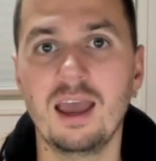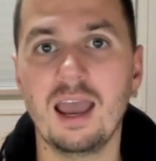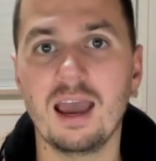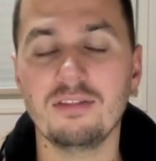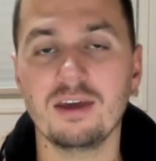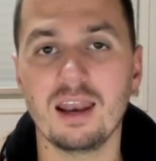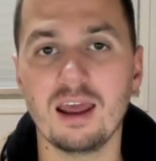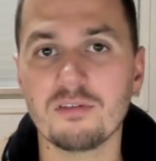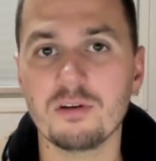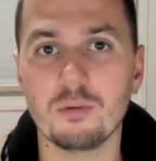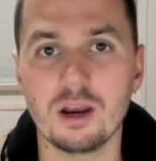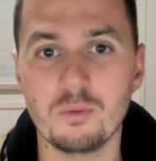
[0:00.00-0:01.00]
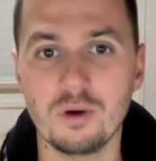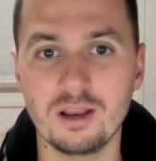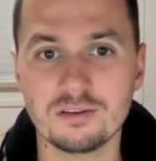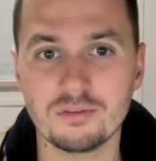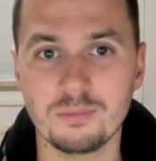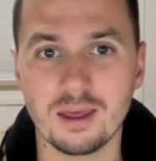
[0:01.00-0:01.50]
and that everybody
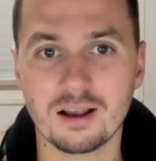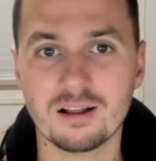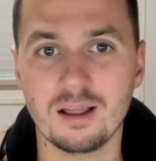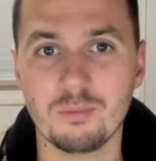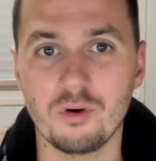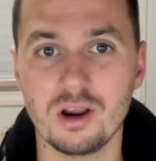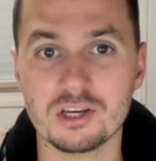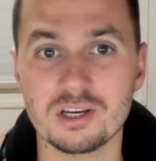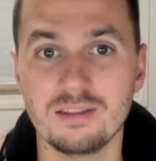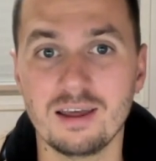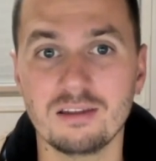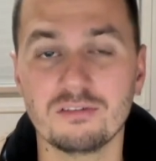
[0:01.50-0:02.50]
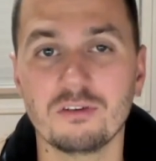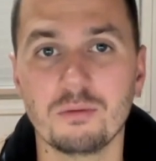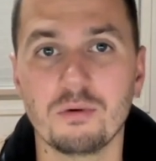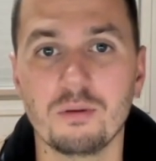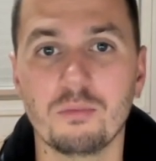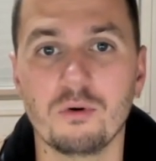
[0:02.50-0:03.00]
wins from that collaboration. That is
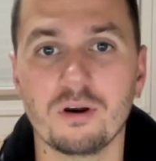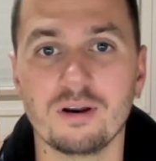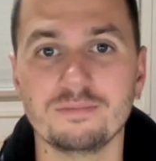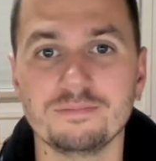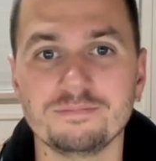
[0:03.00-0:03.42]
super important.